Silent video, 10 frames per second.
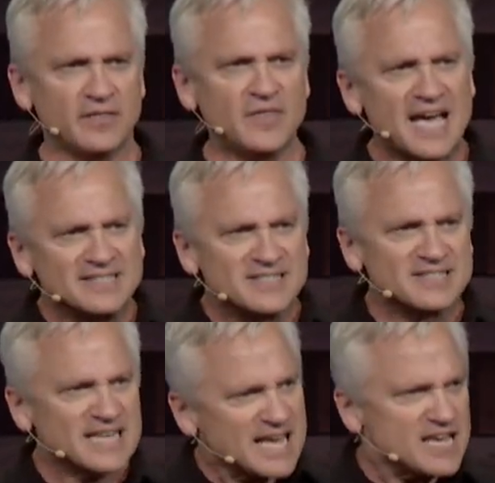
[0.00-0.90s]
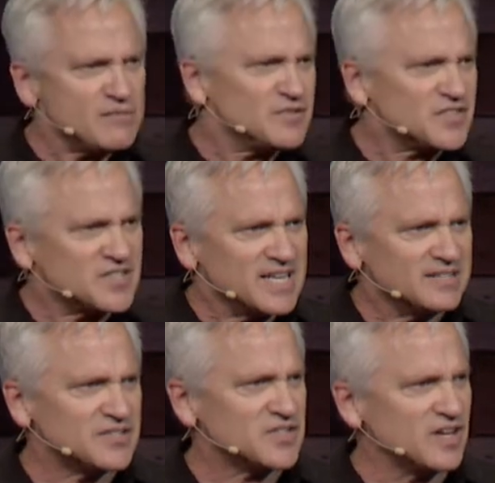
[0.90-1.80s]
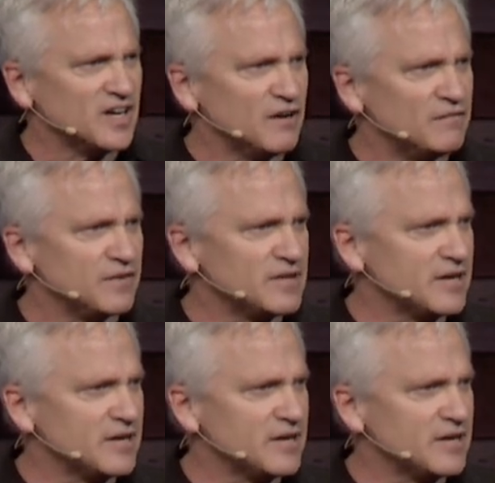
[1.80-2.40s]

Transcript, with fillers: that same sense of